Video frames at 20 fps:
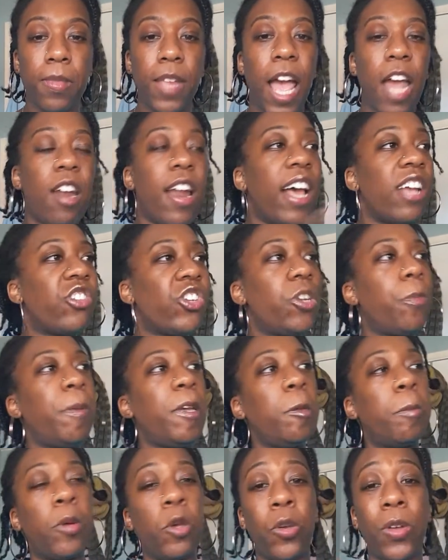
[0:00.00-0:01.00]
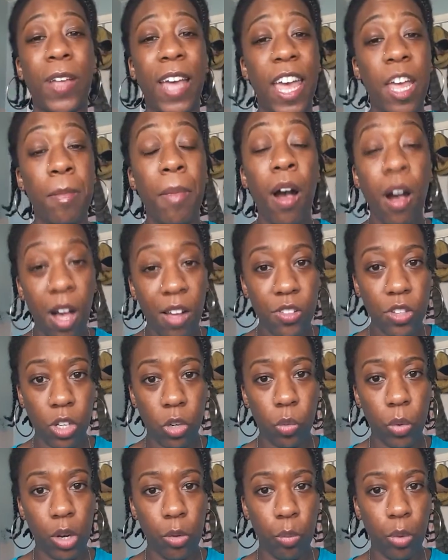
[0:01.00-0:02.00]
And actually, people who came after
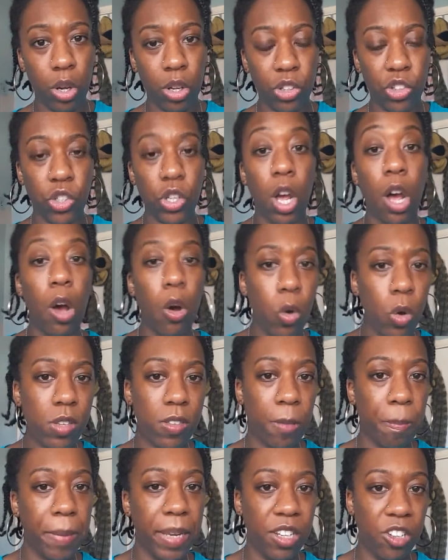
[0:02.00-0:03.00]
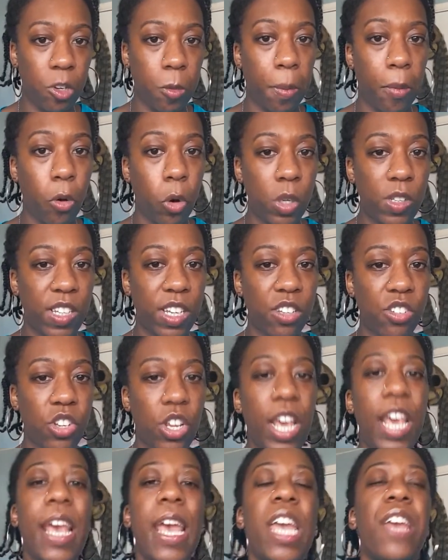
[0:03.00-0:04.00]
the Windrush are also being deported.
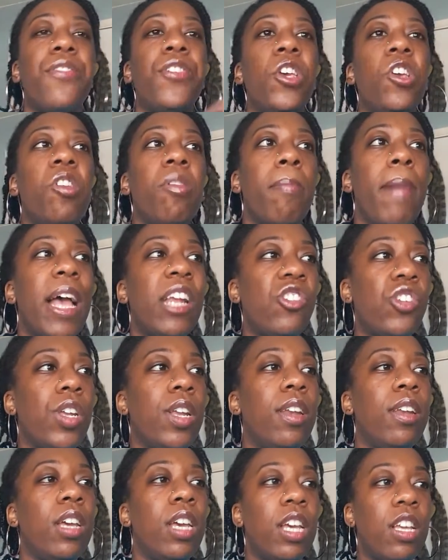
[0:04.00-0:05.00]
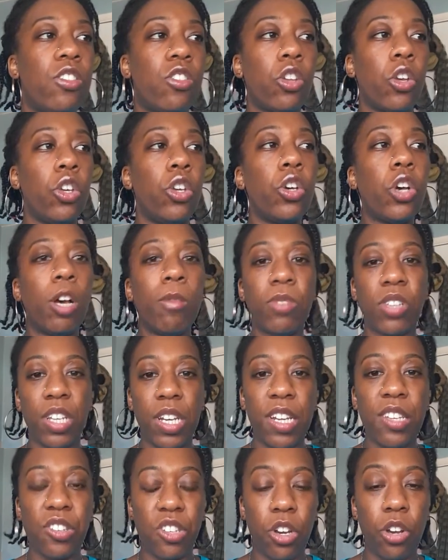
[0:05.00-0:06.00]
If you imagine, so you come to
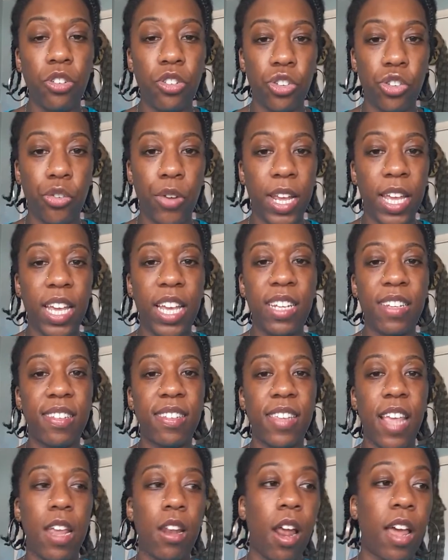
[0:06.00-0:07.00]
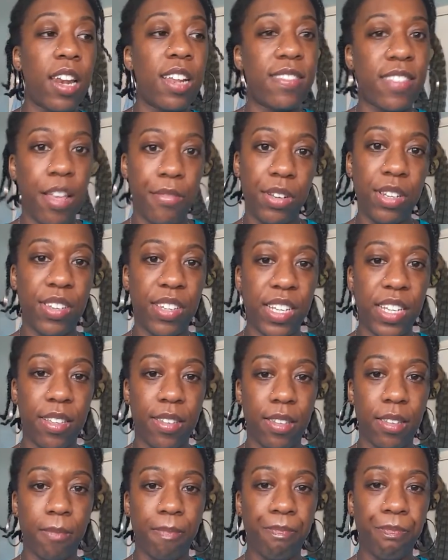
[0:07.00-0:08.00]
this country in, say, like the
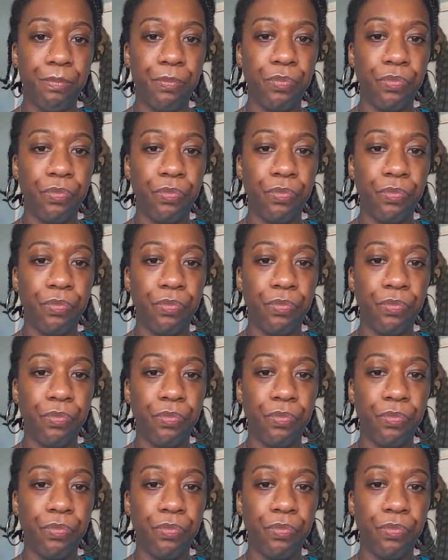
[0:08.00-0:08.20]
70s.